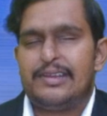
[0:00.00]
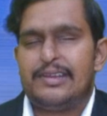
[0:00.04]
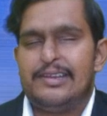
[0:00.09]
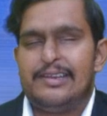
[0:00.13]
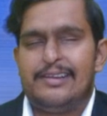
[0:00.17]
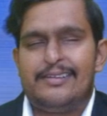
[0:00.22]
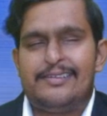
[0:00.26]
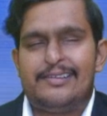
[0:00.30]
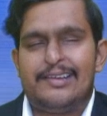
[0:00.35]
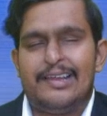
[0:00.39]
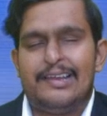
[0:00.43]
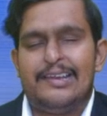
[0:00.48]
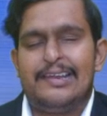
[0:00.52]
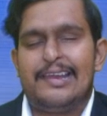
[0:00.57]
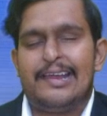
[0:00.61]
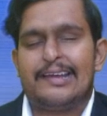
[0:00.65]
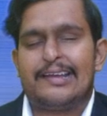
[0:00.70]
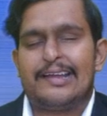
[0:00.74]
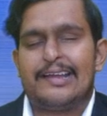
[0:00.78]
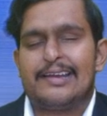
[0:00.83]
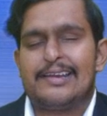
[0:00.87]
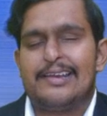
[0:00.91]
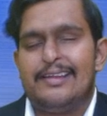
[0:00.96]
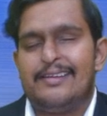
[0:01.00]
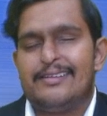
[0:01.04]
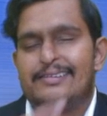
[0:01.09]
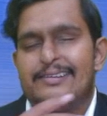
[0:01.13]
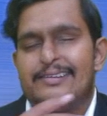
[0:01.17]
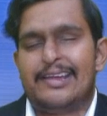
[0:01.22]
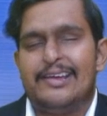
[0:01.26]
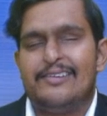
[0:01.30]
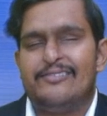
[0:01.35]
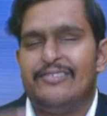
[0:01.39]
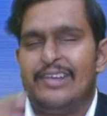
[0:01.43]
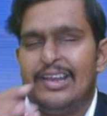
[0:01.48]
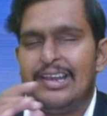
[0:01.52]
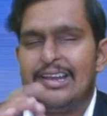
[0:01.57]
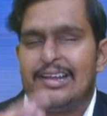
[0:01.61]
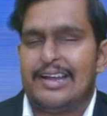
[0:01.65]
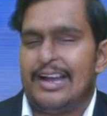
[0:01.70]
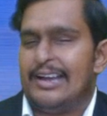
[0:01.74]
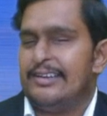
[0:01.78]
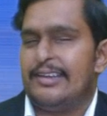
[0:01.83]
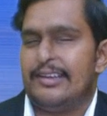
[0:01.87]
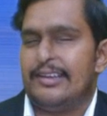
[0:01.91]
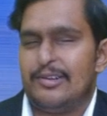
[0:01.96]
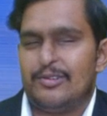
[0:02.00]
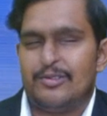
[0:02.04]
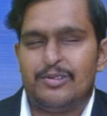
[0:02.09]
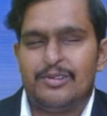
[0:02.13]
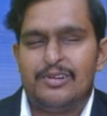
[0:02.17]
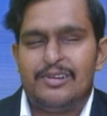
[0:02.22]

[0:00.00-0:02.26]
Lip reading: initially recognized, same will continue.